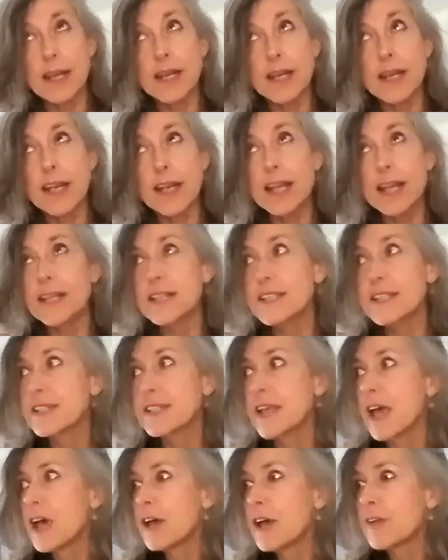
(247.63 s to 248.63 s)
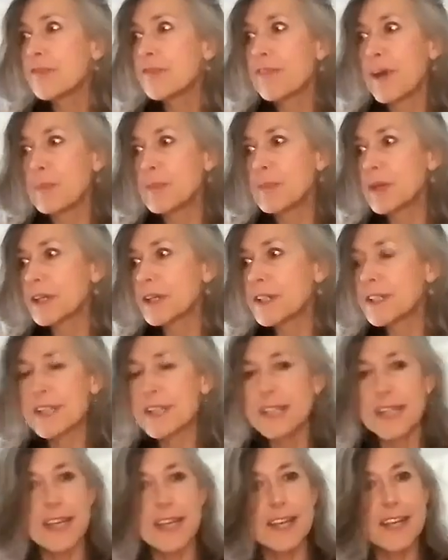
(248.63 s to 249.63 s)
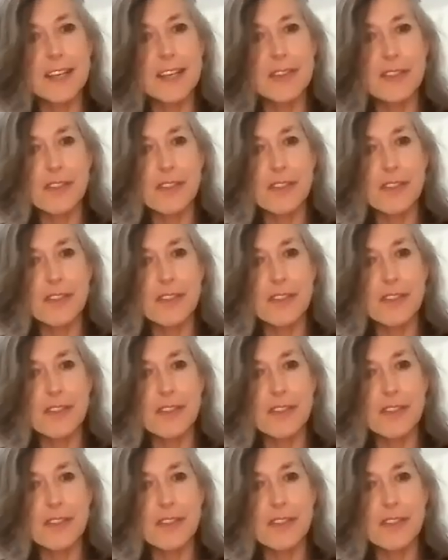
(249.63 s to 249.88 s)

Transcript: And it's fabulous to hear